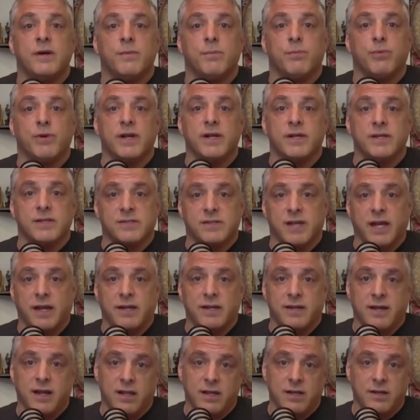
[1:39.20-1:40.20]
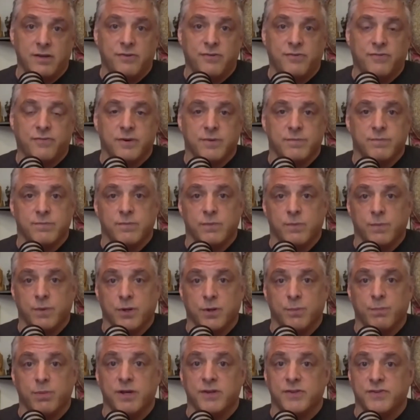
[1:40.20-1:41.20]
bring psychedelics from
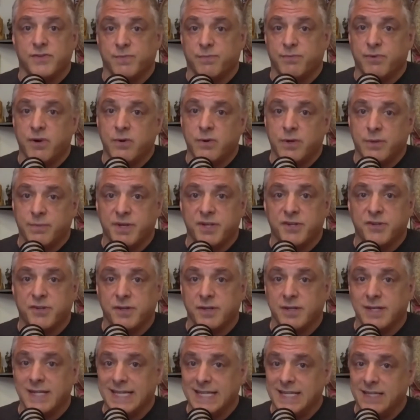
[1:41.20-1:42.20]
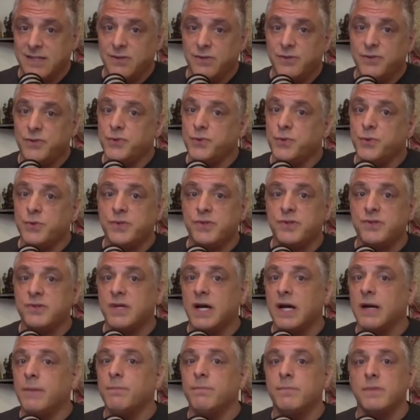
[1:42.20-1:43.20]
their place of prohibition into
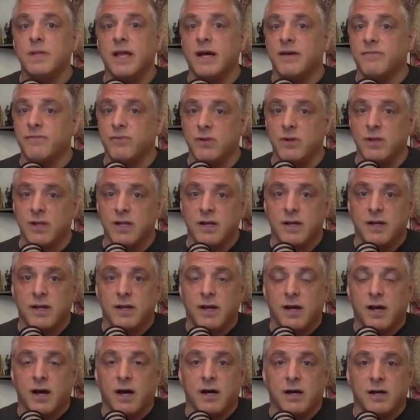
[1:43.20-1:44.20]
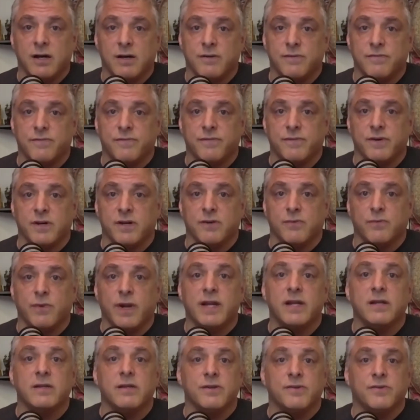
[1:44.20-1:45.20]
some level of uh,
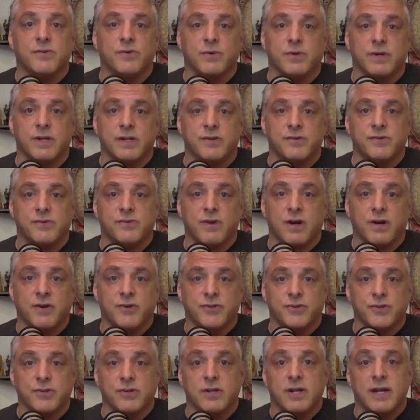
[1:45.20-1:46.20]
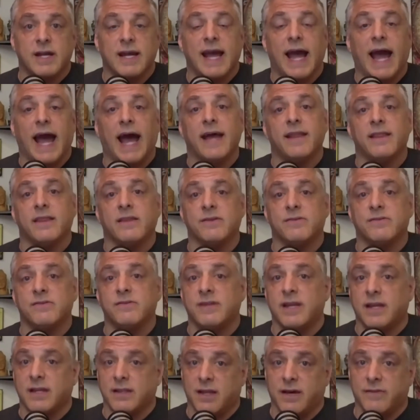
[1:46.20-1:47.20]
regulatory structure at the
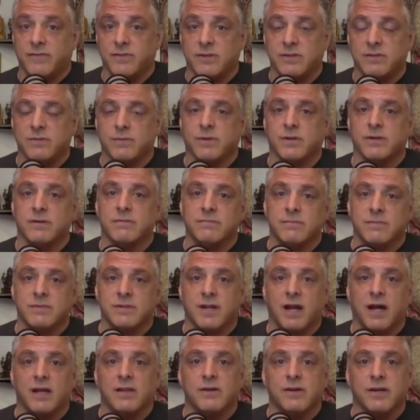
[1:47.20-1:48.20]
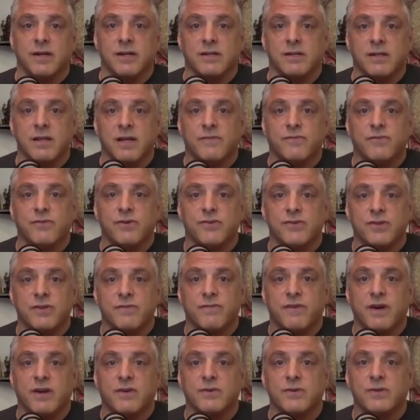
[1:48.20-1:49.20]
state level. We're not looking to leverage the
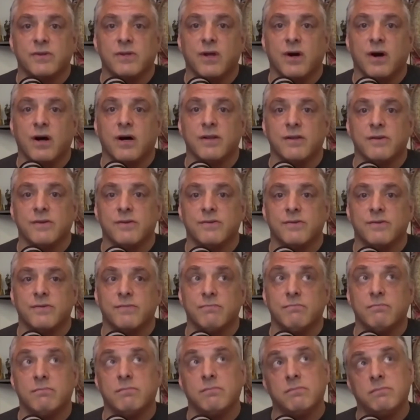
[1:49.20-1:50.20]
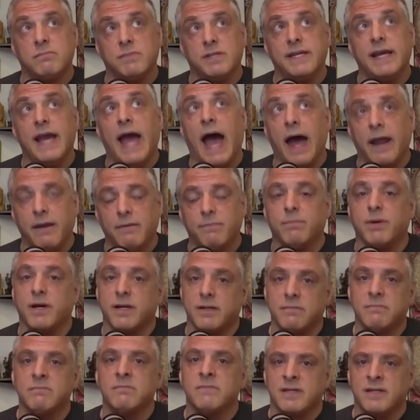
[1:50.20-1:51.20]
federal law yet, but
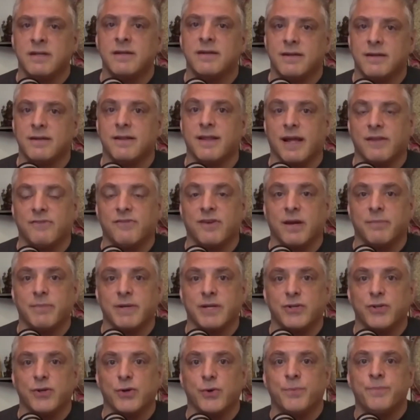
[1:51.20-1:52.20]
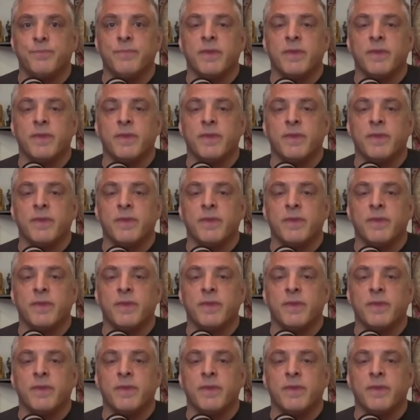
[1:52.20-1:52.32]
that's coming too.